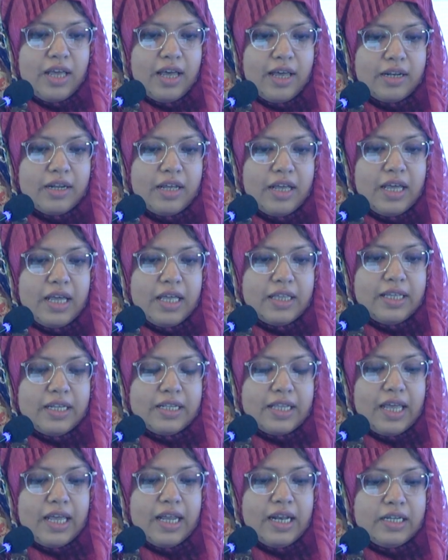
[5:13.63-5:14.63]
and
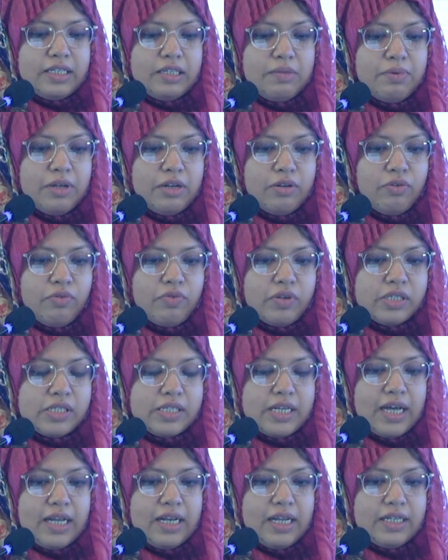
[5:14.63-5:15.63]
then the LED balloon was
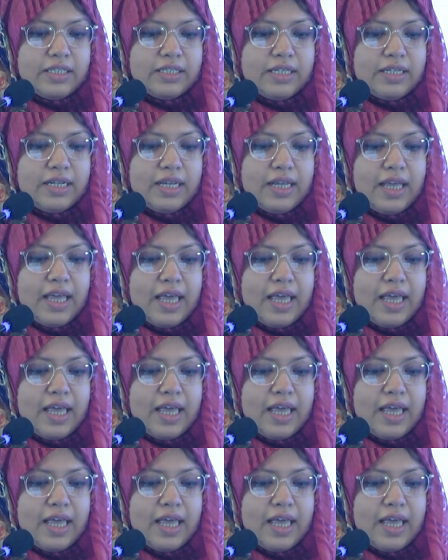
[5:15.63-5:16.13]
dilated,